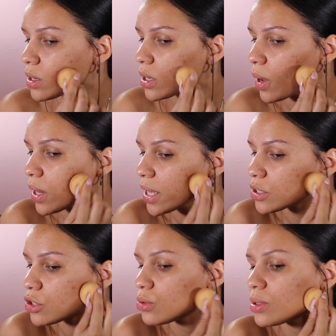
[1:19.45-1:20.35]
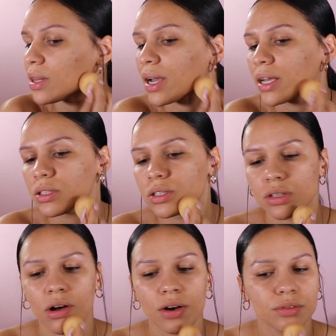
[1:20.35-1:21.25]
Now I like to do a light,
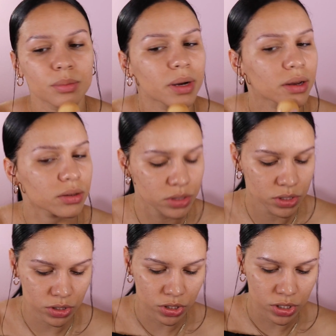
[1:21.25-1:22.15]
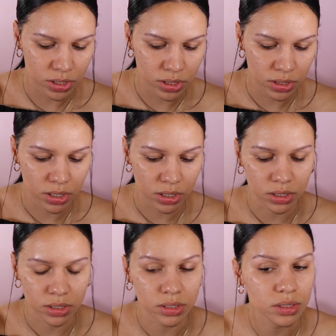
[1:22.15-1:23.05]
soft pounce just
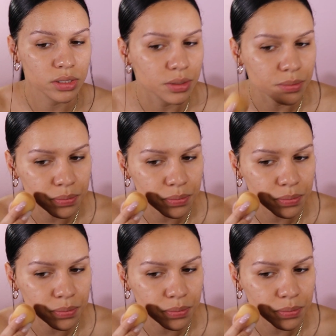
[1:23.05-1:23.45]
because